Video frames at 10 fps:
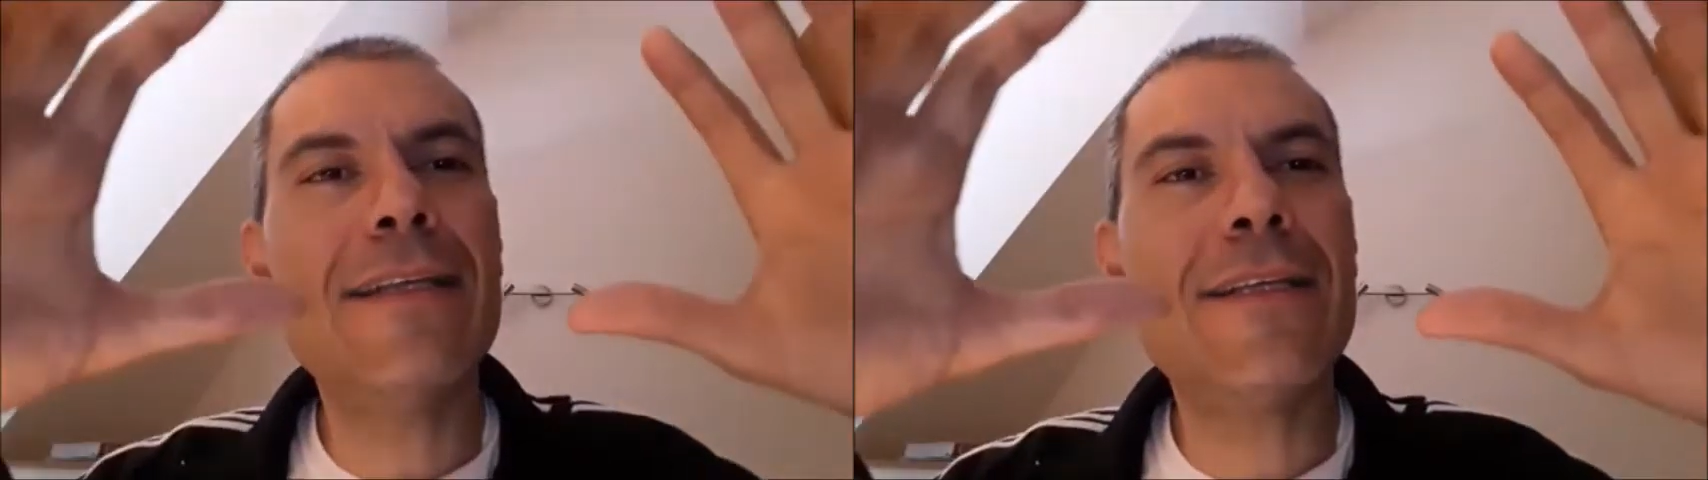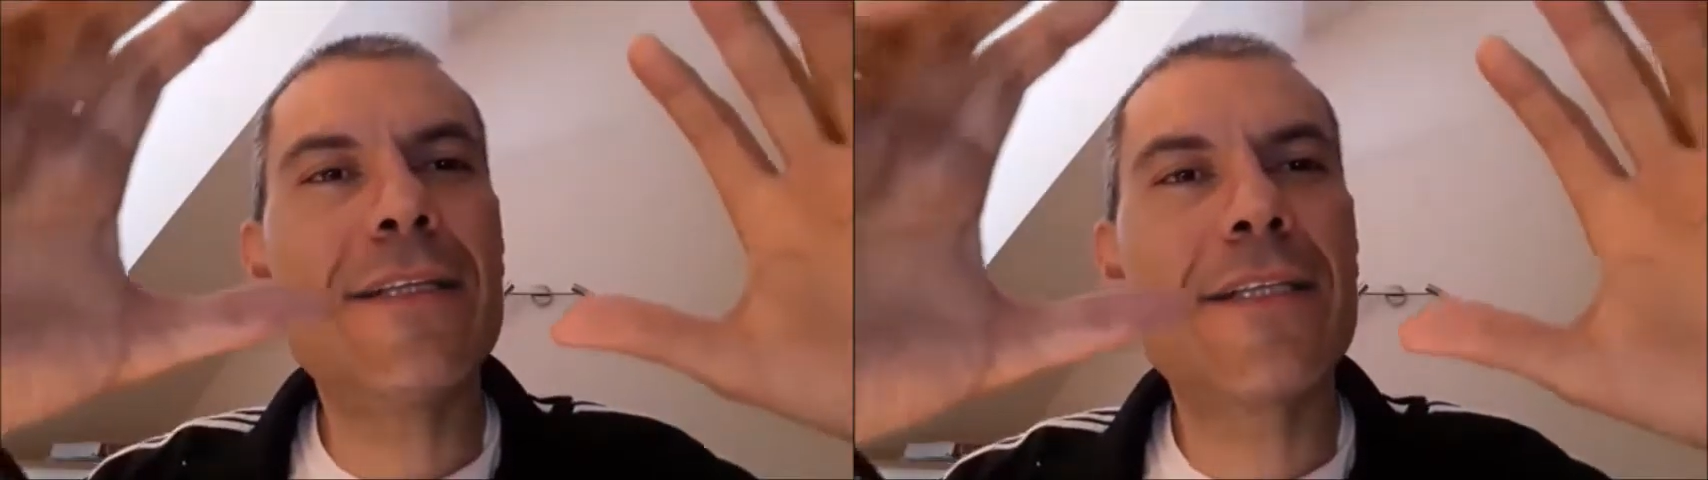
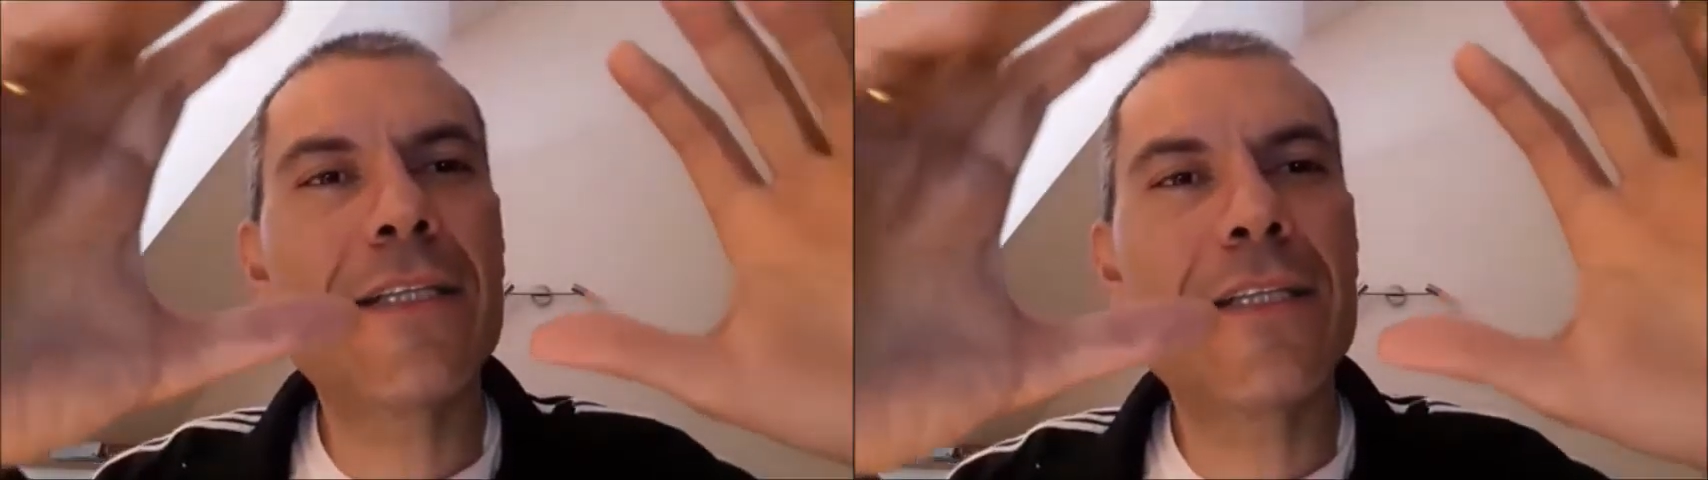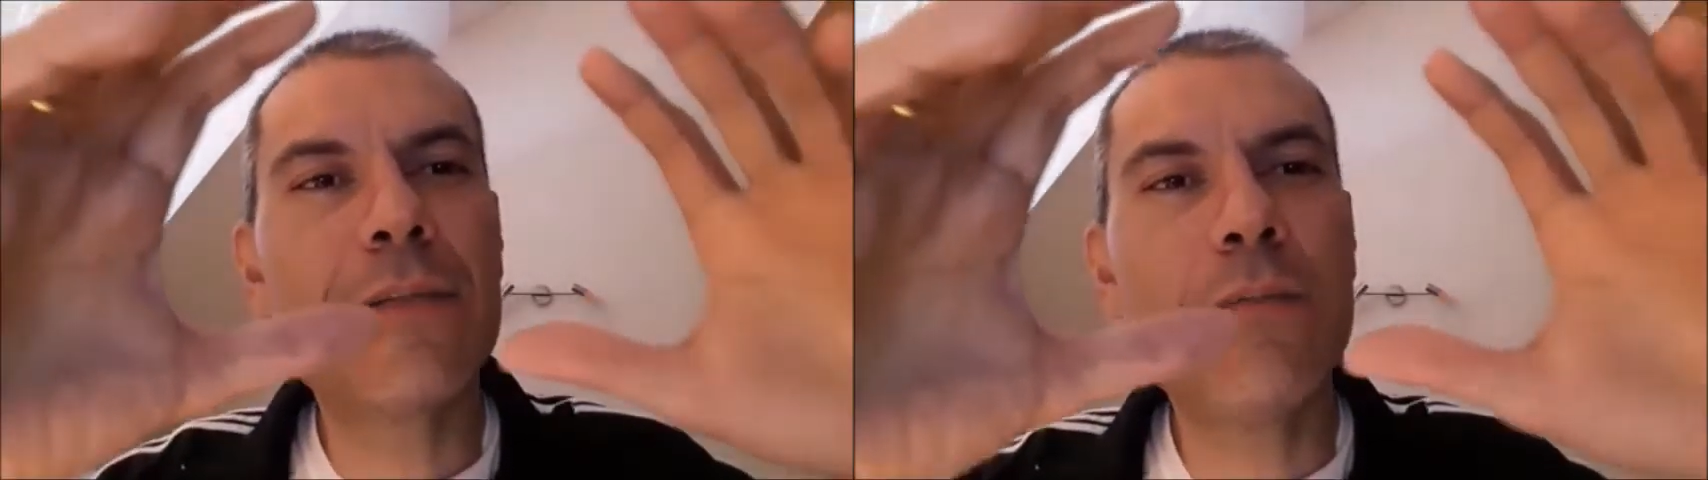
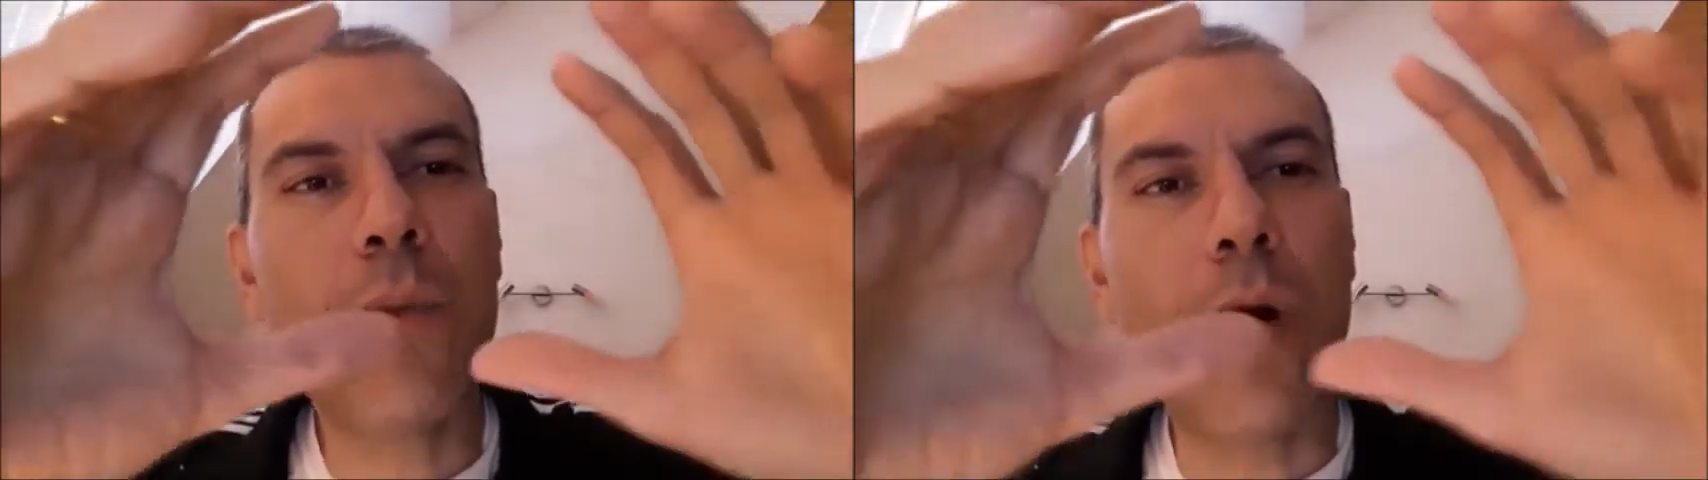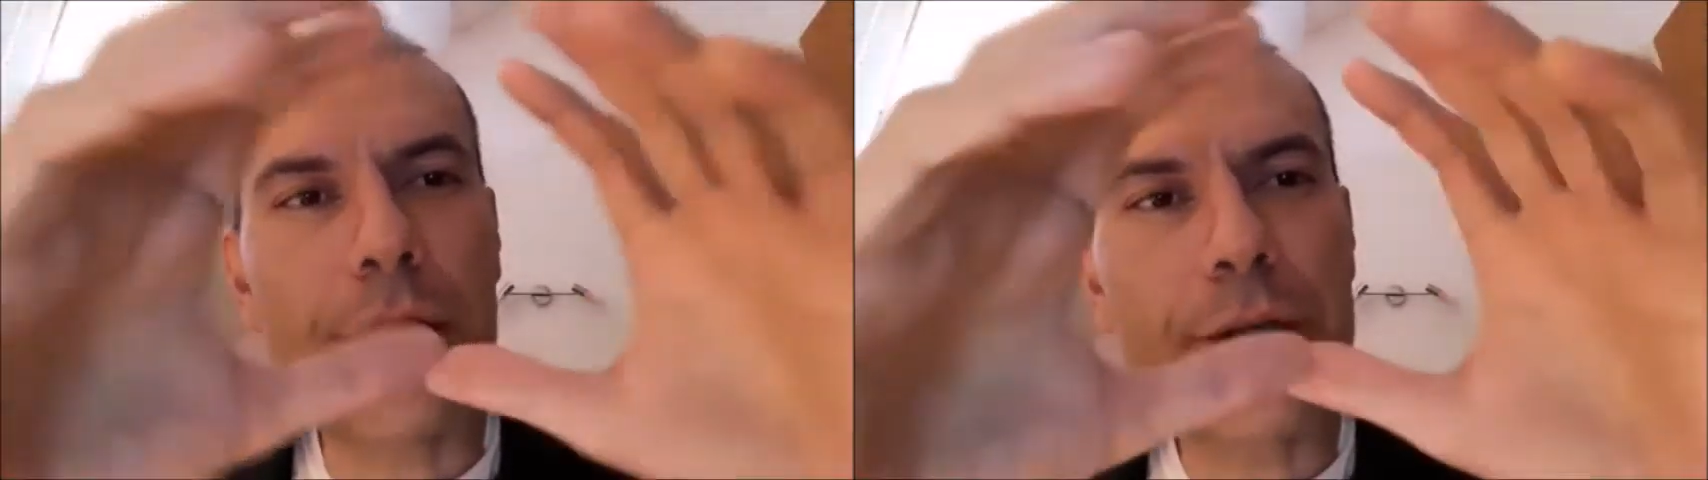
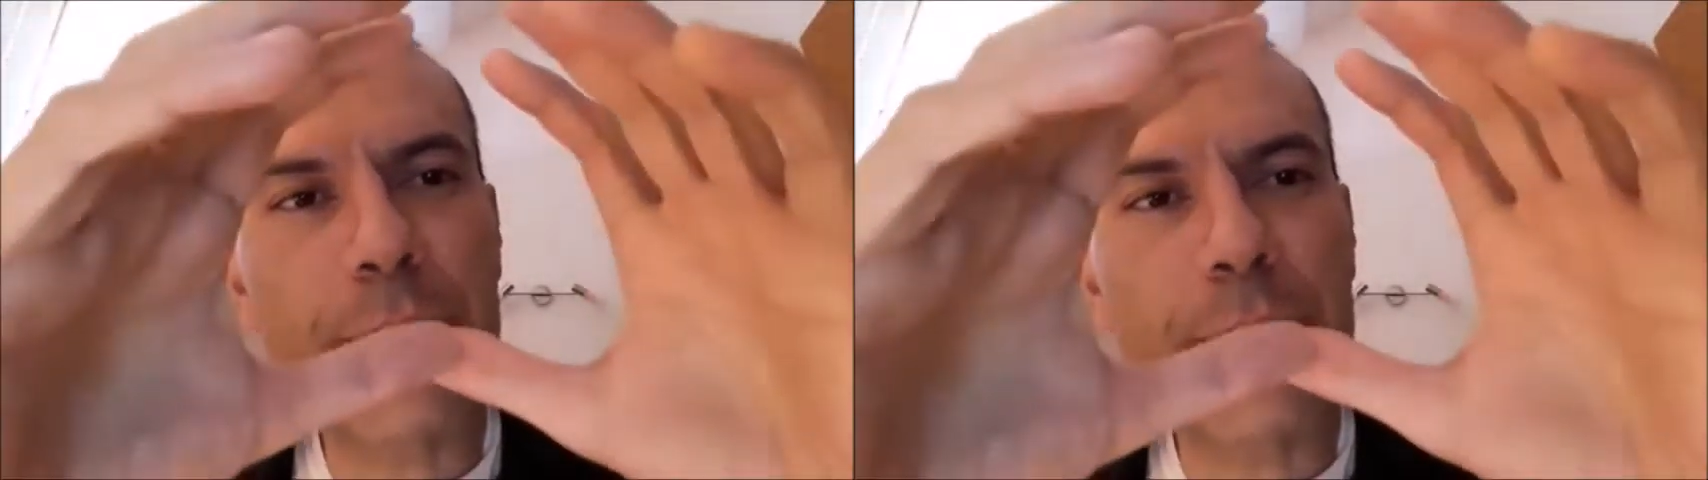smaller